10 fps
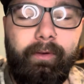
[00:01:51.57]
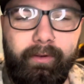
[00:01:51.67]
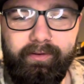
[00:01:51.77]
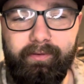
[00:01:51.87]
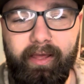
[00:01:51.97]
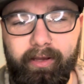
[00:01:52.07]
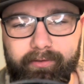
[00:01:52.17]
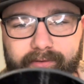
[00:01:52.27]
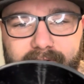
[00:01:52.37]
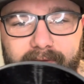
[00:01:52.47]
So now you
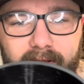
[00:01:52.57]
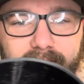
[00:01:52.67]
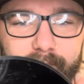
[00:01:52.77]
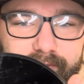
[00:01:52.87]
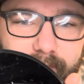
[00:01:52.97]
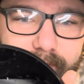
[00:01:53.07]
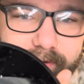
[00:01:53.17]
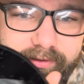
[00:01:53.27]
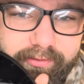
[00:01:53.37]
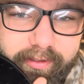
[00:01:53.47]
see I've got the majority of the
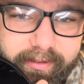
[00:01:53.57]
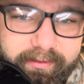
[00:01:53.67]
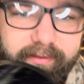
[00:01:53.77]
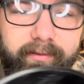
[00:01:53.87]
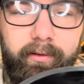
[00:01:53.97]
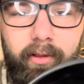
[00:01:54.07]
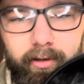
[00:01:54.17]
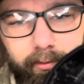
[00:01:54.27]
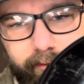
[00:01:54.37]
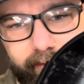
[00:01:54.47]
strings, the
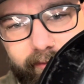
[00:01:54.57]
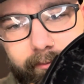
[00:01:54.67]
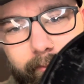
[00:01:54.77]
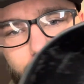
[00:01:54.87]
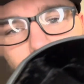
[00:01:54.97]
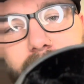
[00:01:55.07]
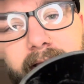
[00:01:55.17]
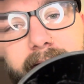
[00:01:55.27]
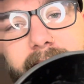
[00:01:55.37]
longer ones, pulled out of